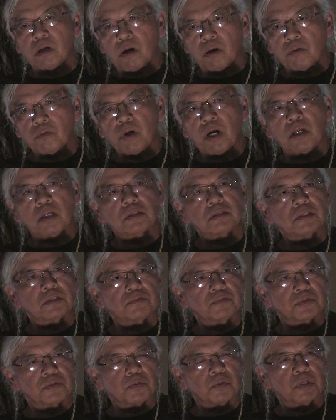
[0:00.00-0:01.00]
our
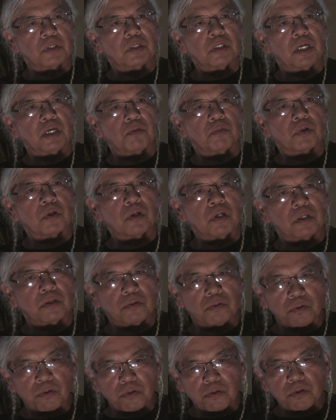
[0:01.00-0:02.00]
relatives when they were
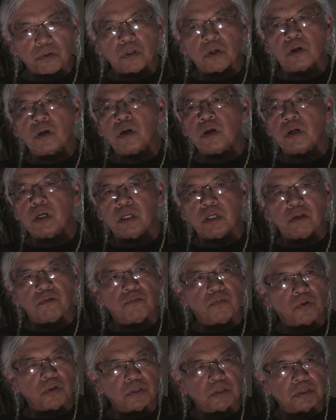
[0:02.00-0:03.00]
unearthed, our
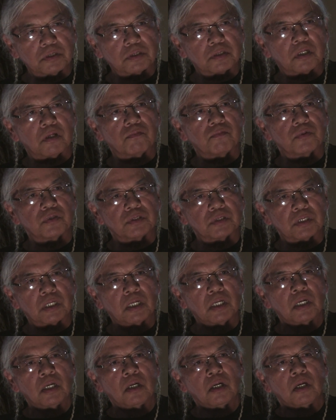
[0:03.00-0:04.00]
inadvertent discoveries.
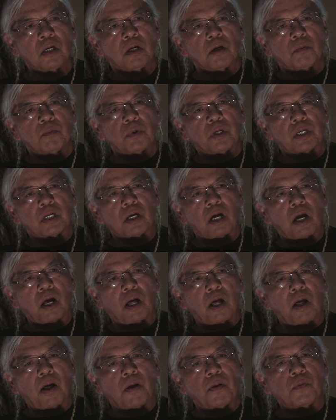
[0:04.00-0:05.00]
But
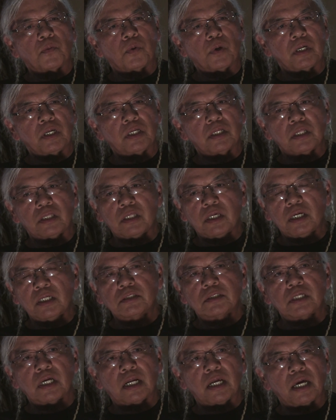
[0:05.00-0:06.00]
one of the
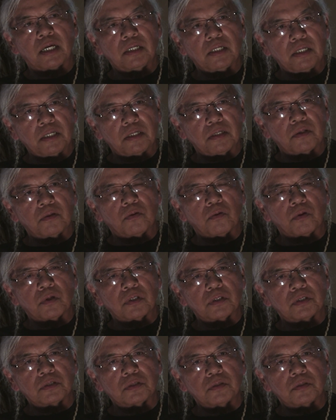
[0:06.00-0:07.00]
things that I did in
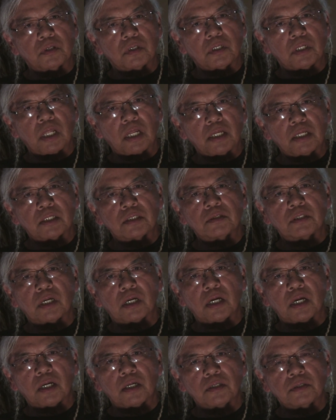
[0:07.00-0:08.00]
order to let
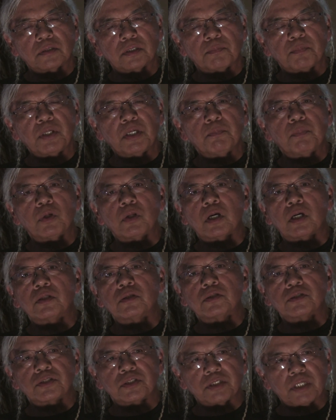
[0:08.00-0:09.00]
the people
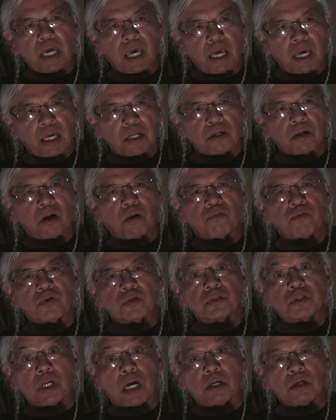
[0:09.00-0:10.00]
understand,
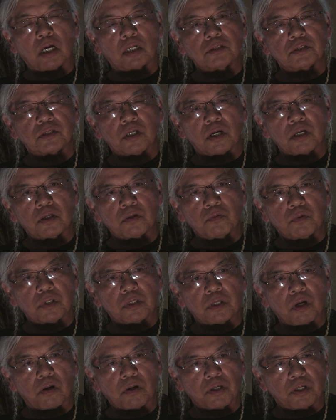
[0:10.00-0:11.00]
first I started
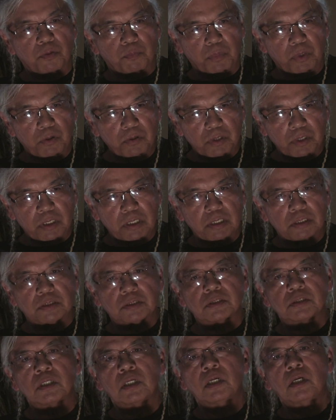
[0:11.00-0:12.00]
with our
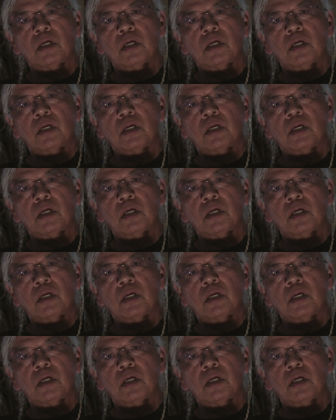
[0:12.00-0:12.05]
communities